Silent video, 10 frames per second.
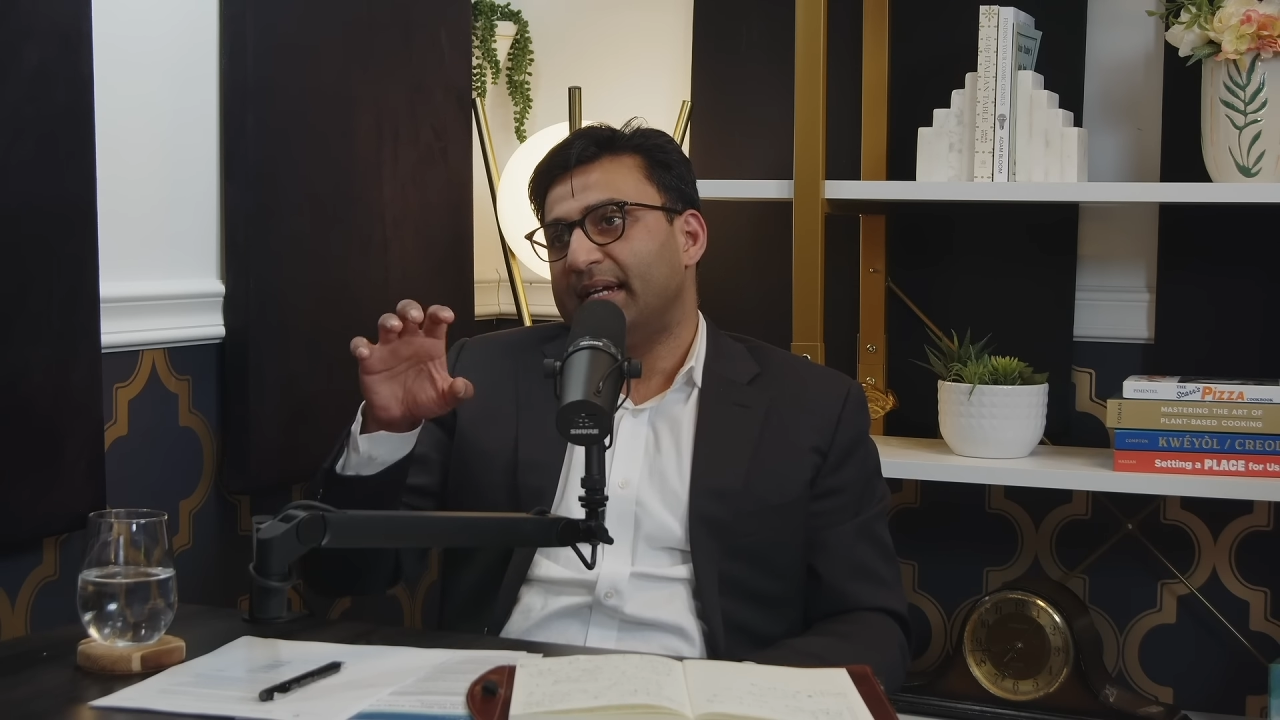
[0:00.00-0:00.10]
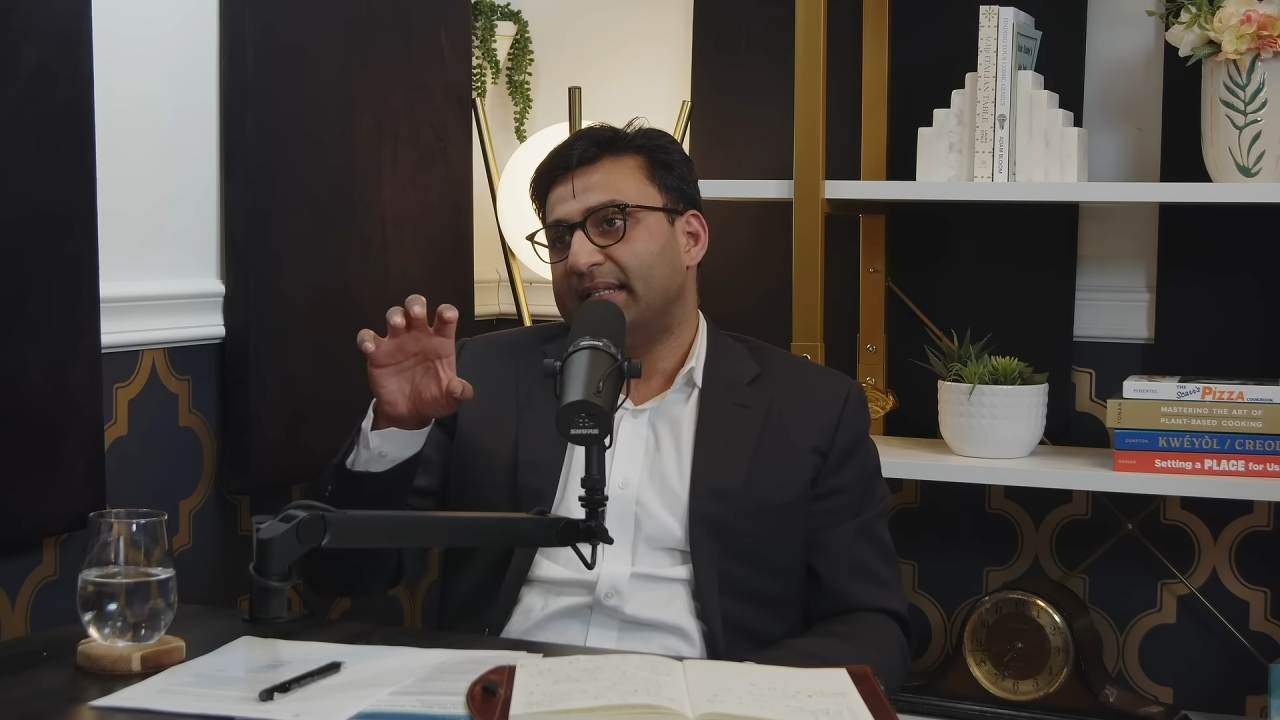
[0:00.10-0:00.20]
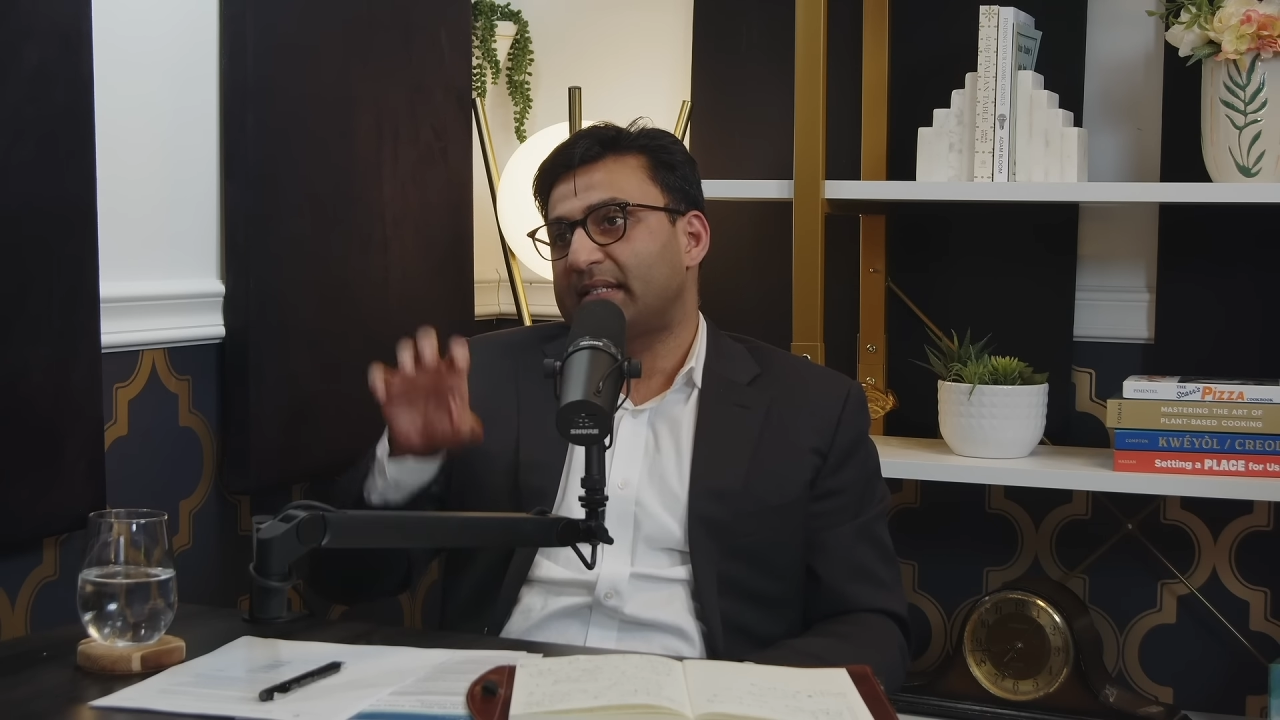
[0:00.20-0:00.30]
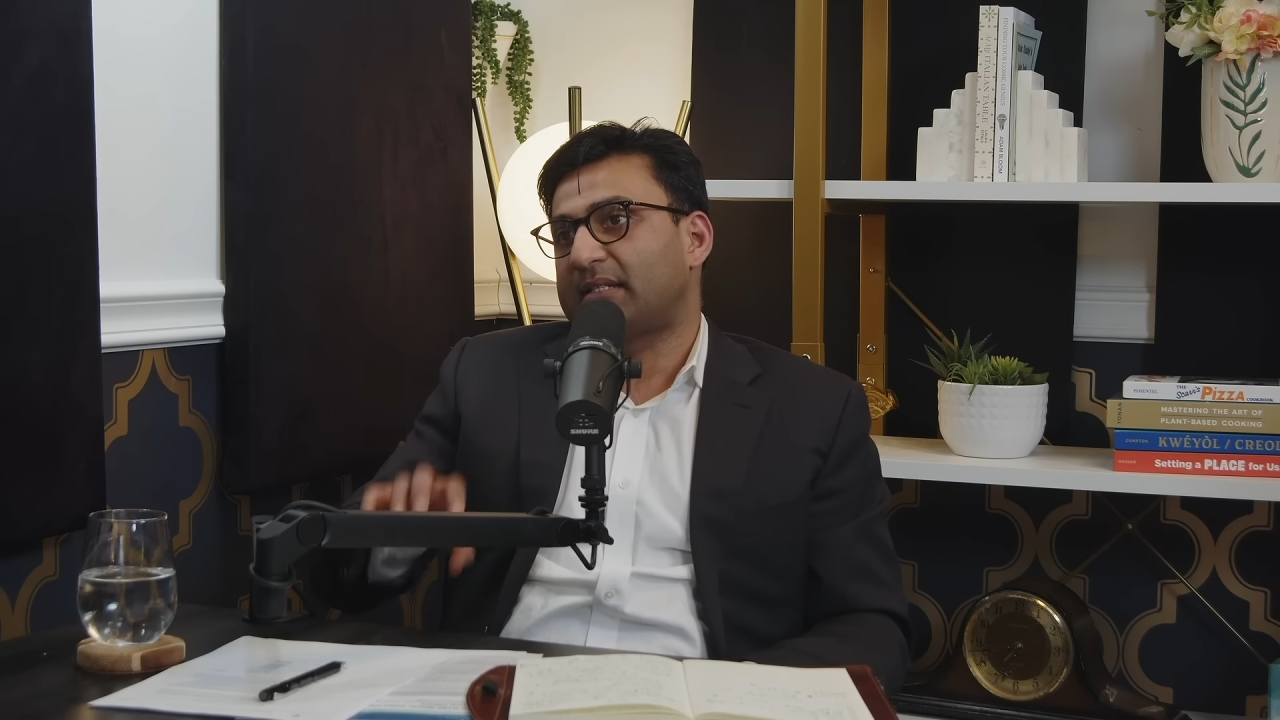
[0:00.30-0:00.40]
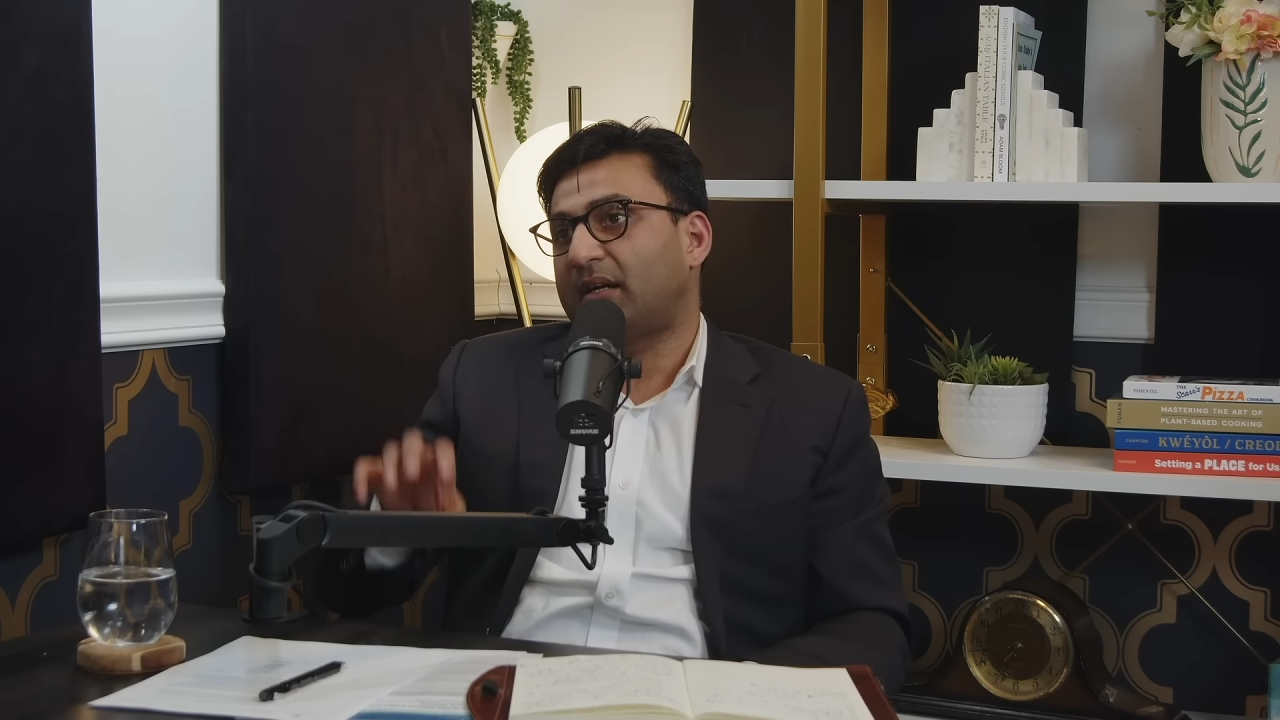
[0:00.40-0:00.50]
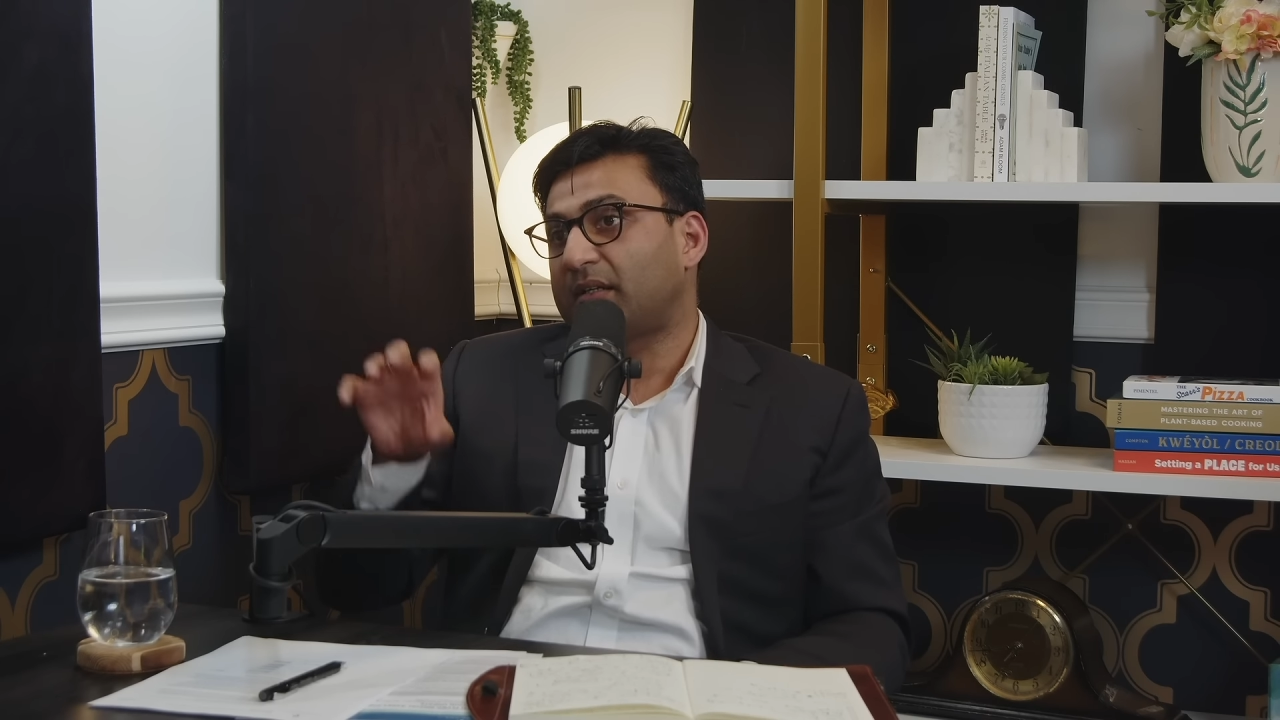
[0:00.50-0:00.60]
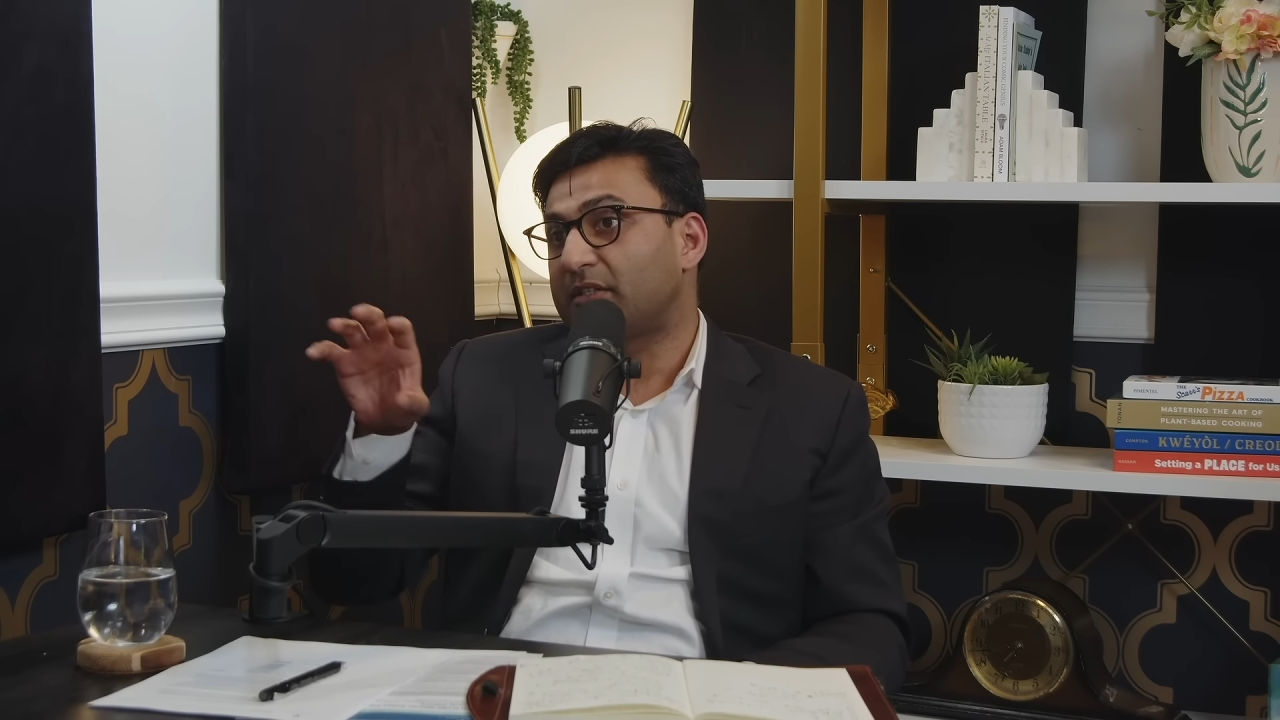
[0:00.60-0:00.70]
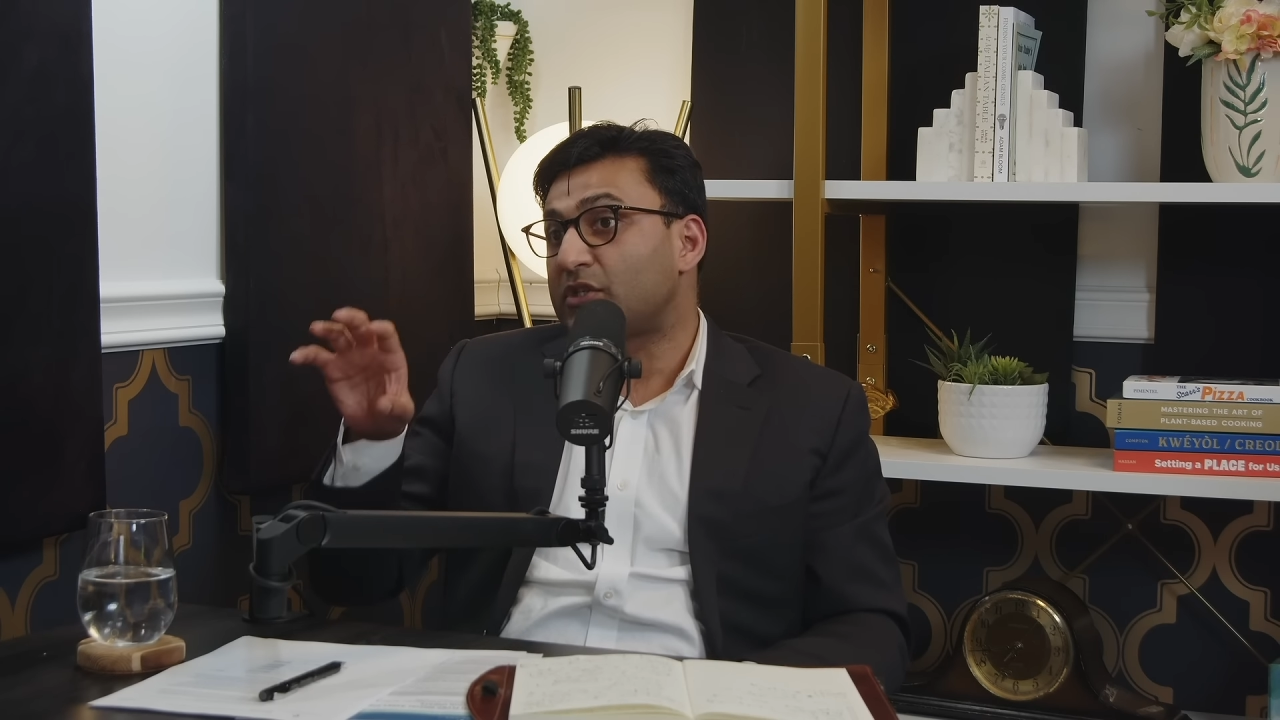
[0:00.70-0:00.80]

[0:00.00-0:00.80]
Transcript: and they started